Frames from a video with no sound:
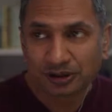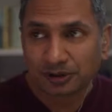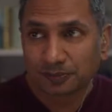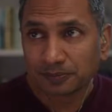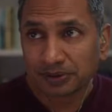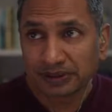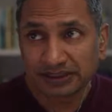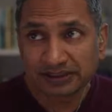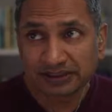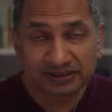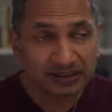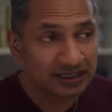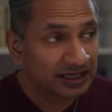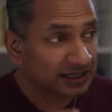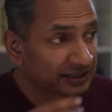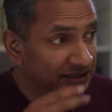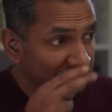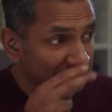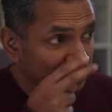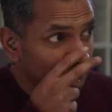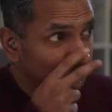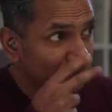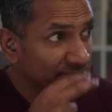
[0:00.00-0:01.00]
Please
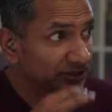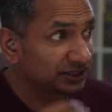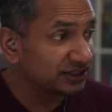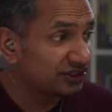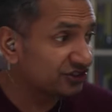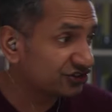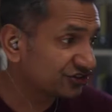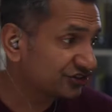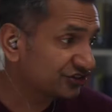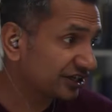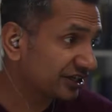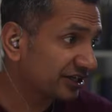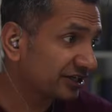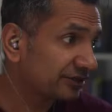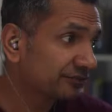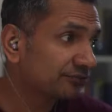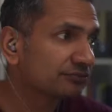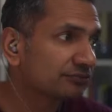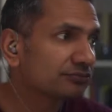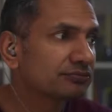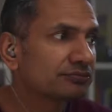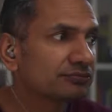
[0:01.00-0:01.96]
like, please share.